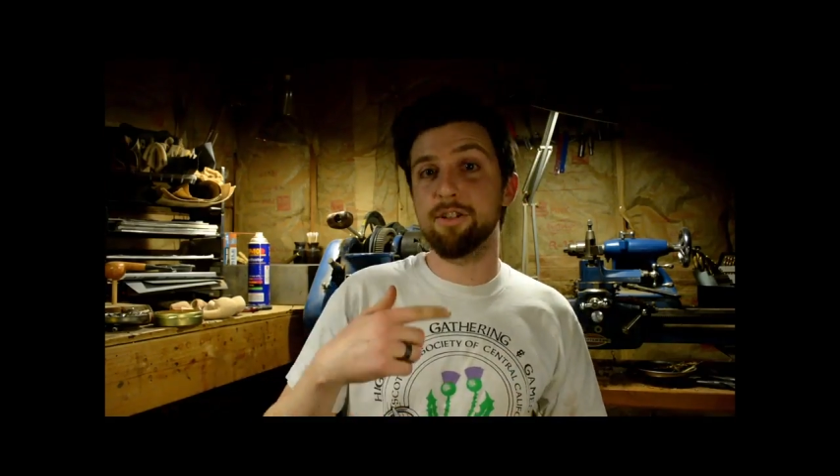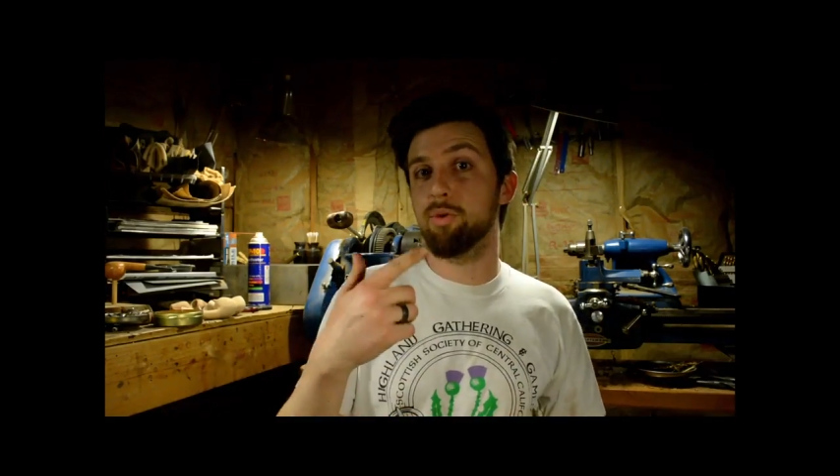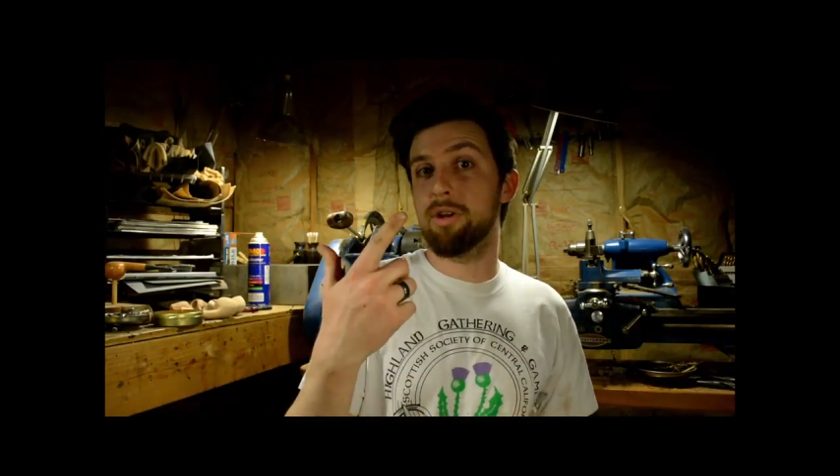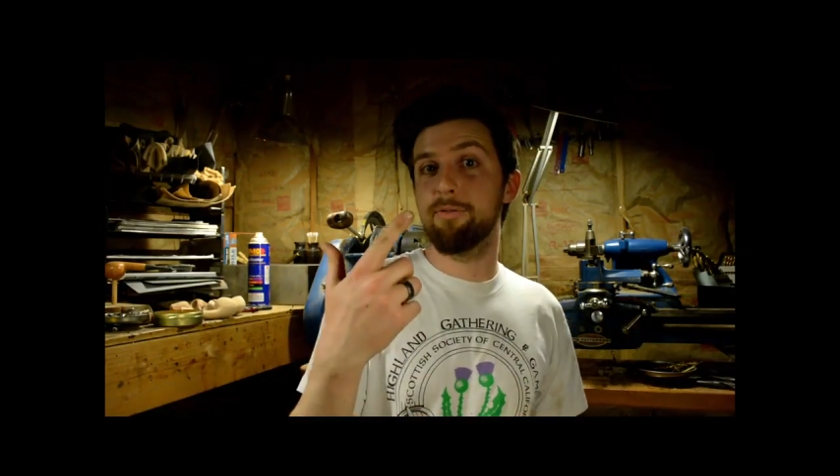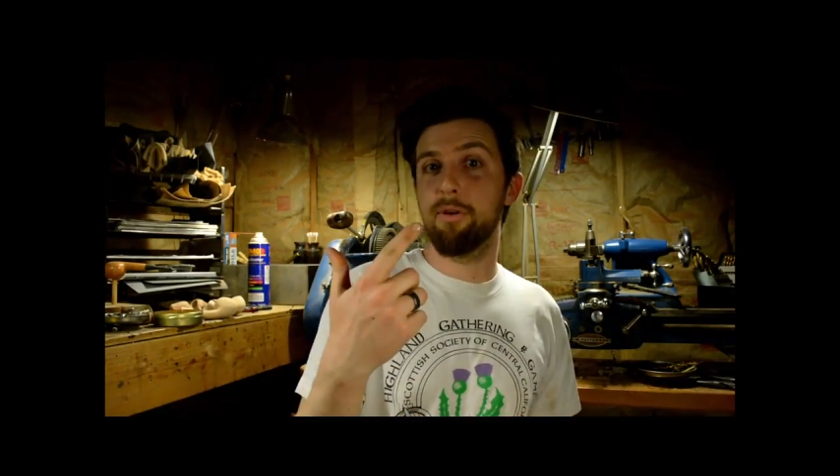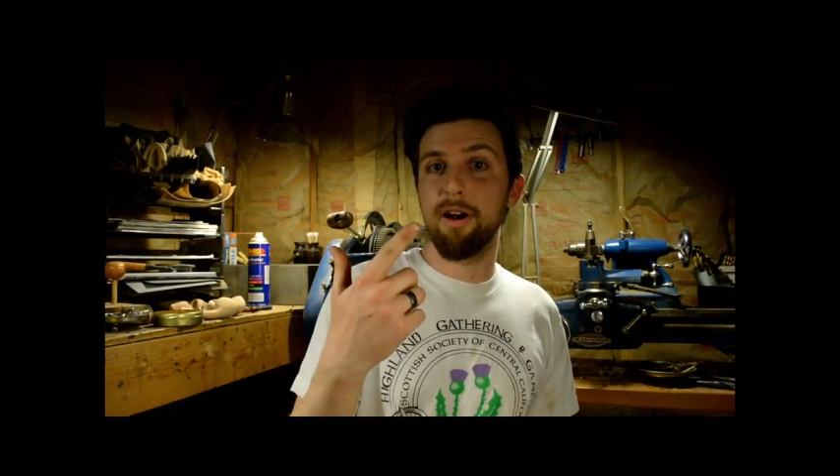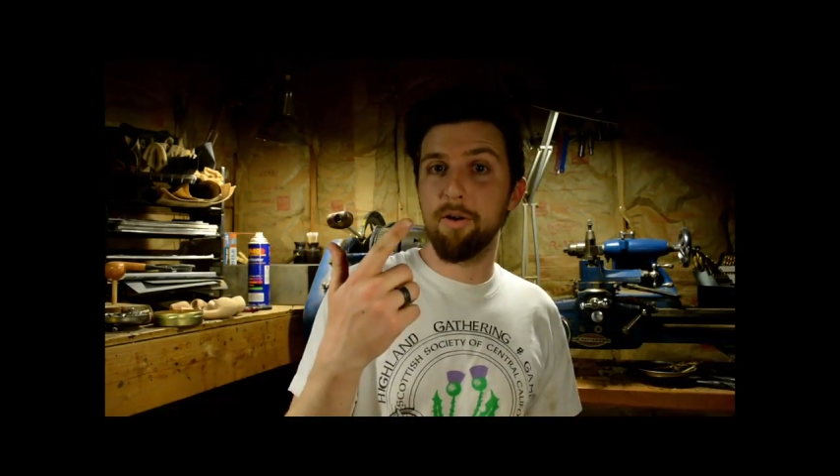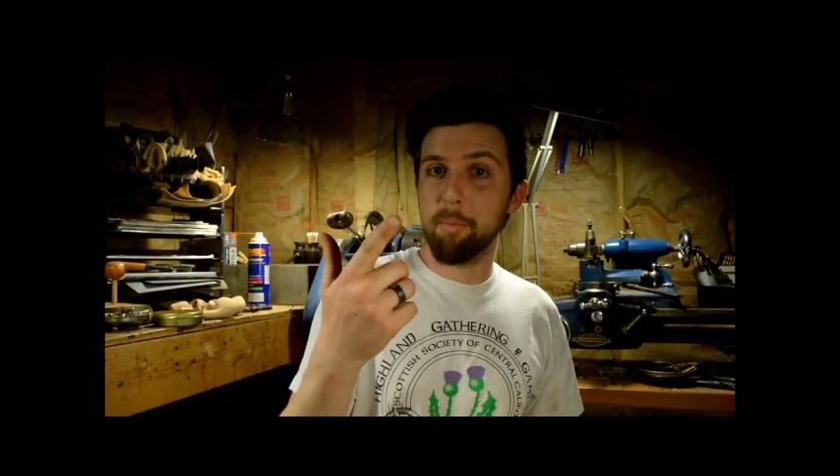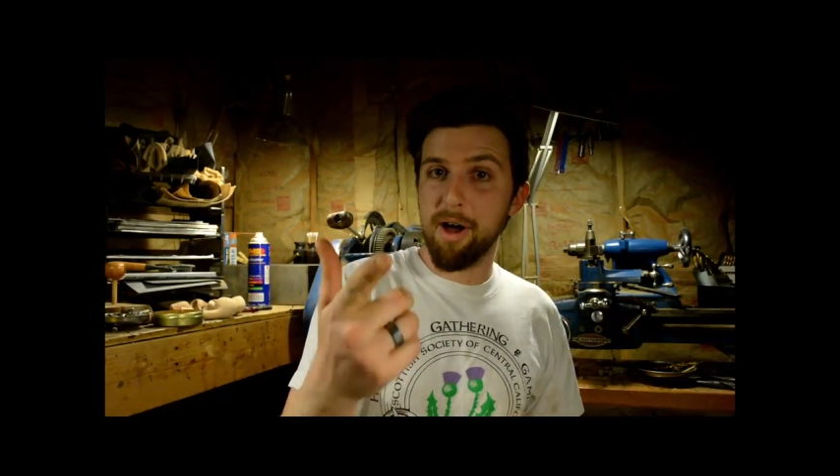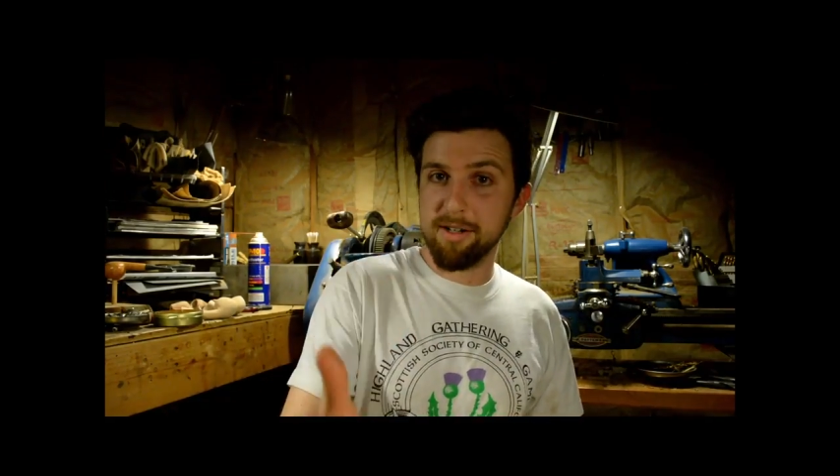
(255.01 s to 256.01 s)

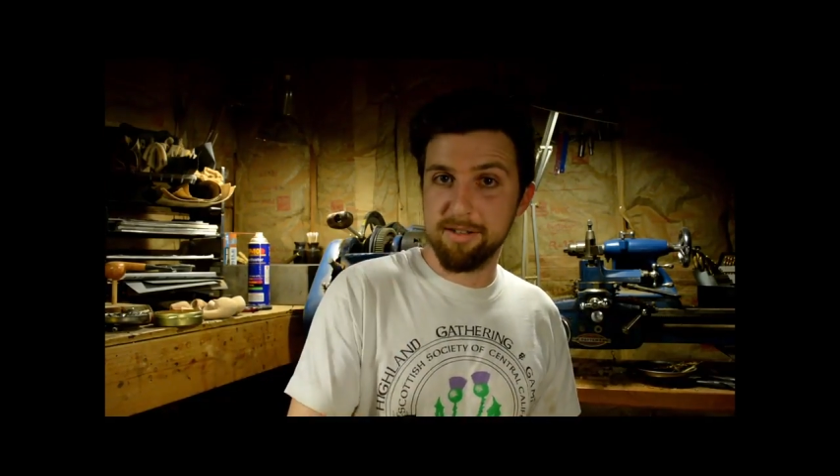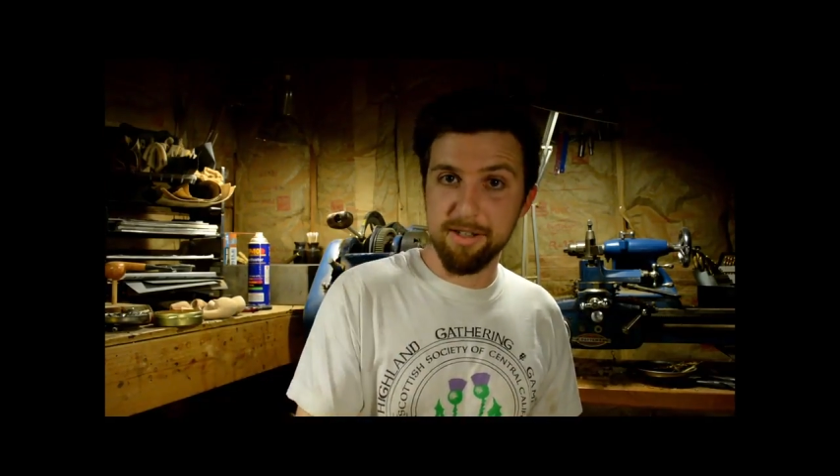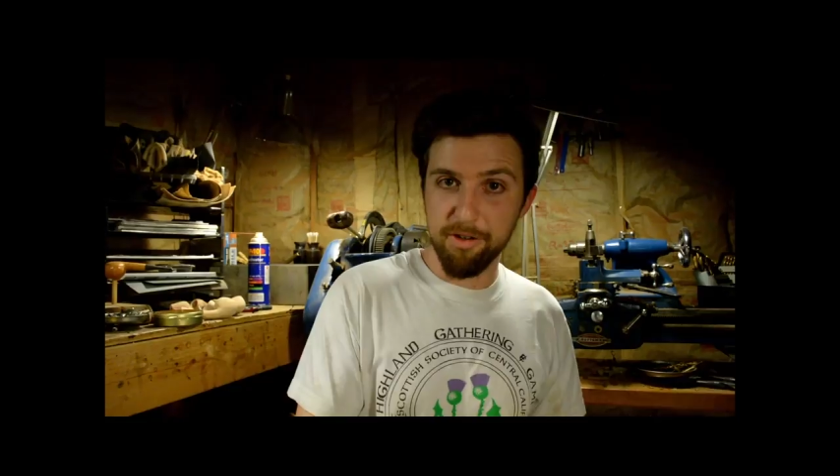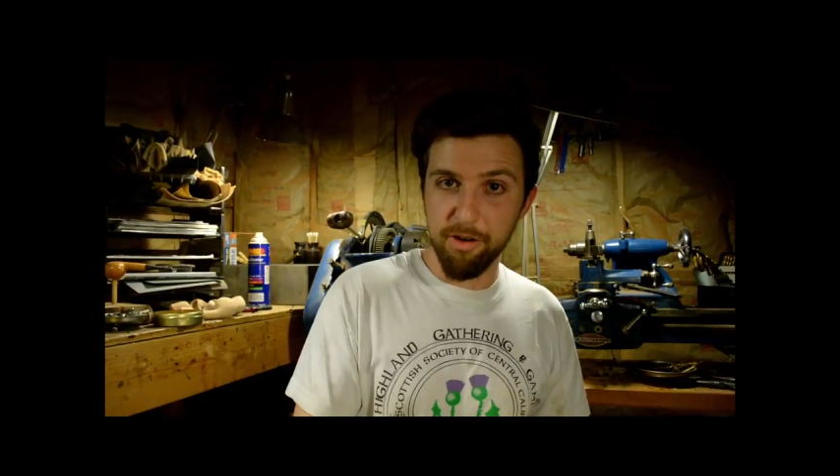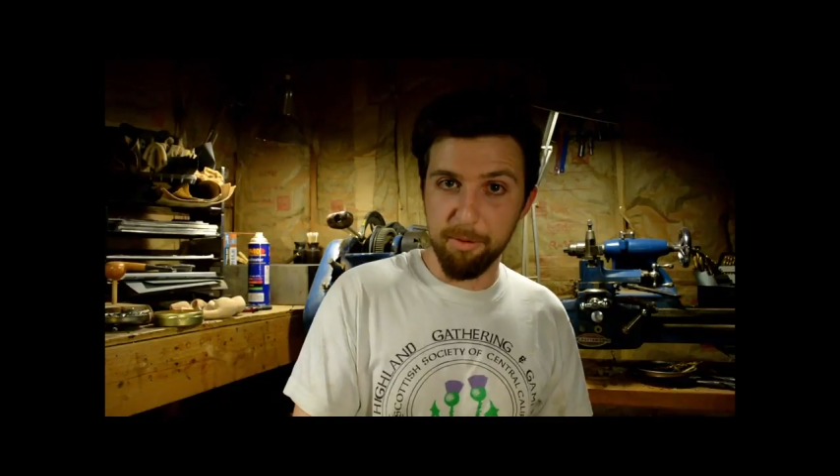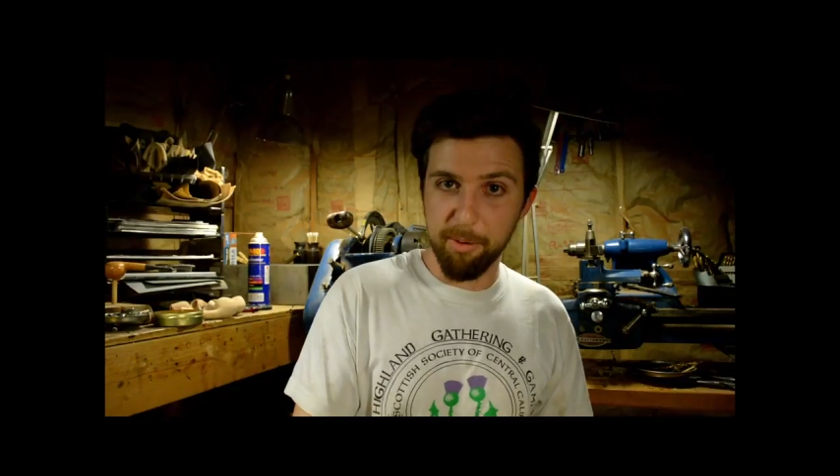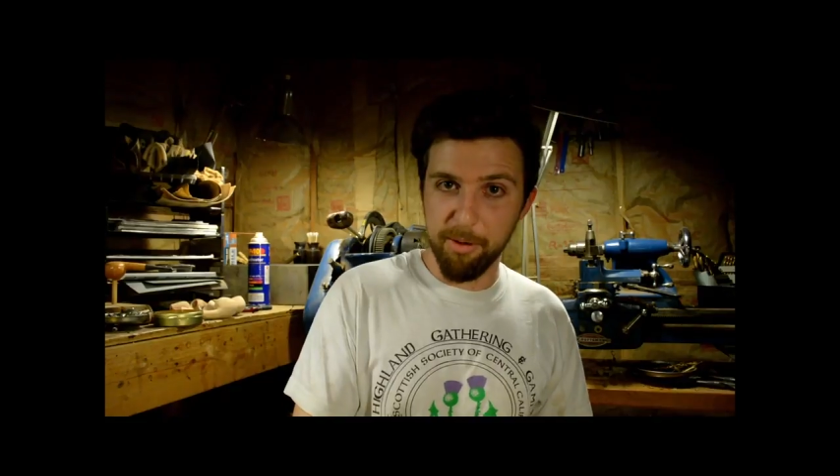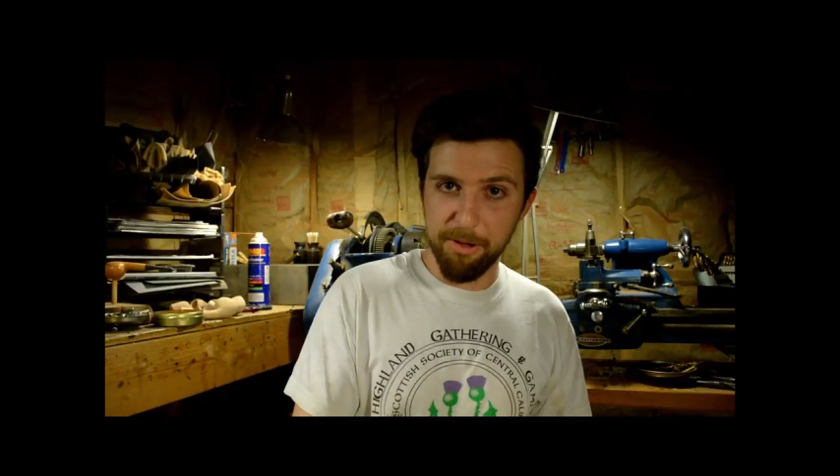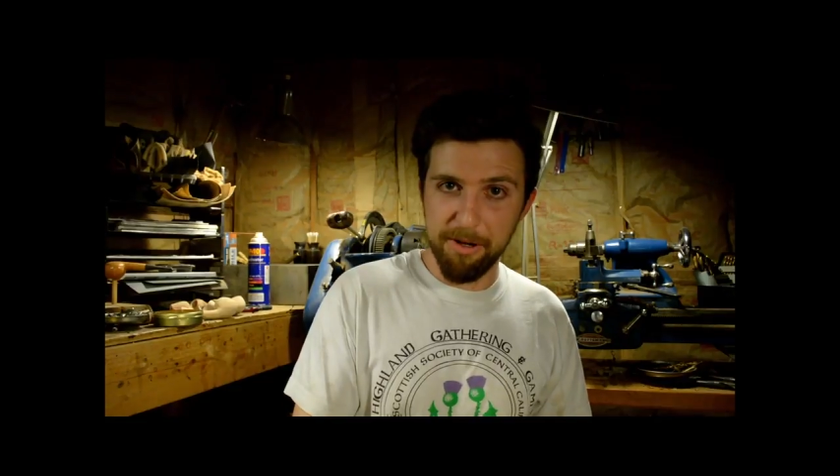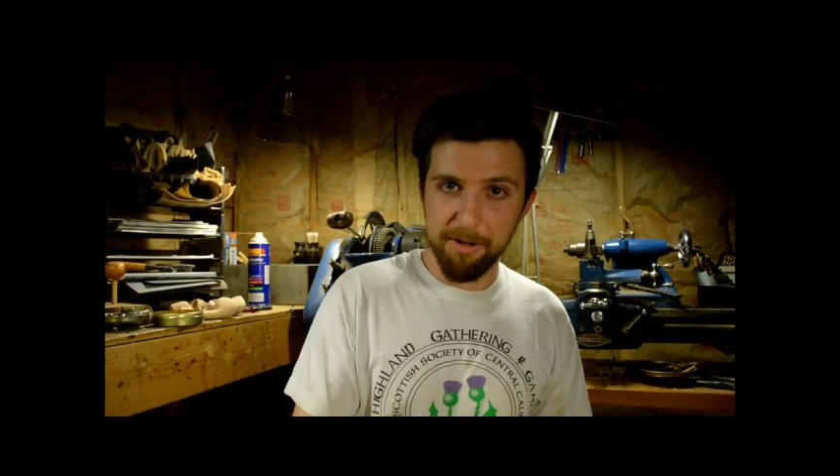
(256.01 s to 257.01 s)
24-hour epoxy that you're going to put
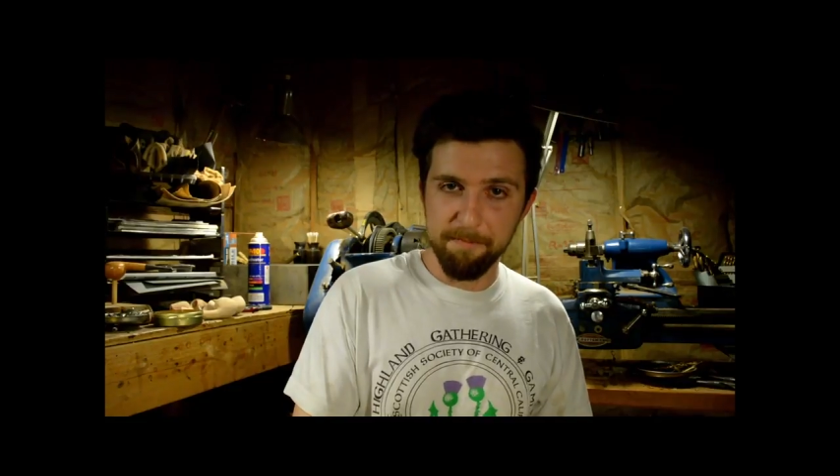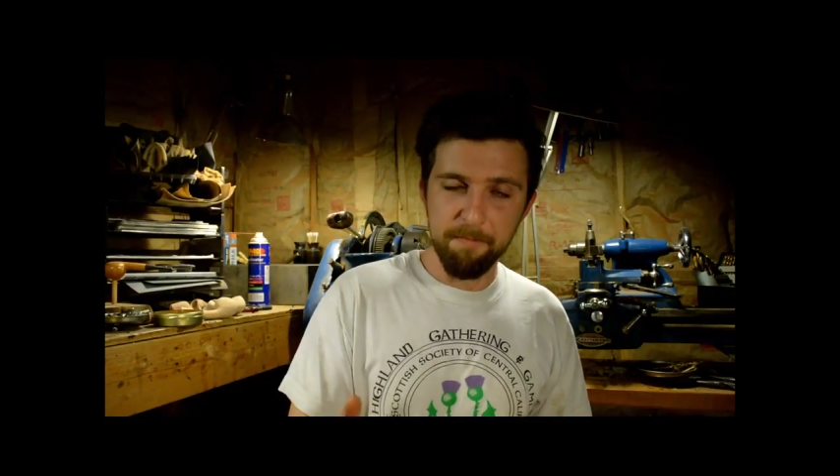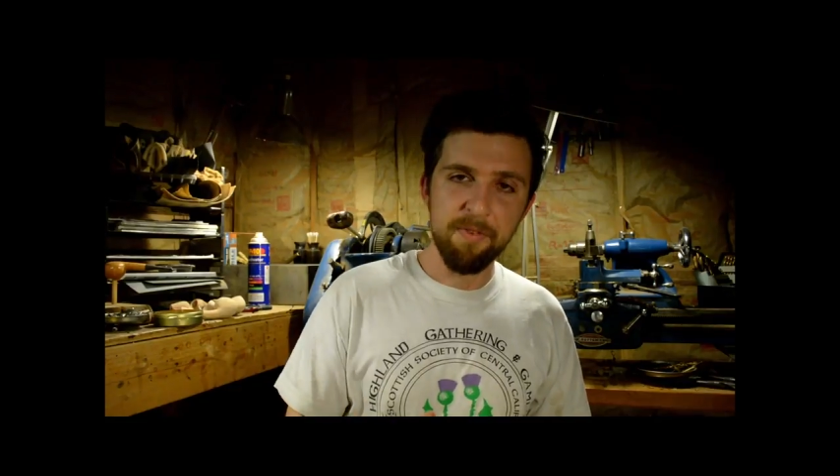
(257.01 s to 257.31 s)
on there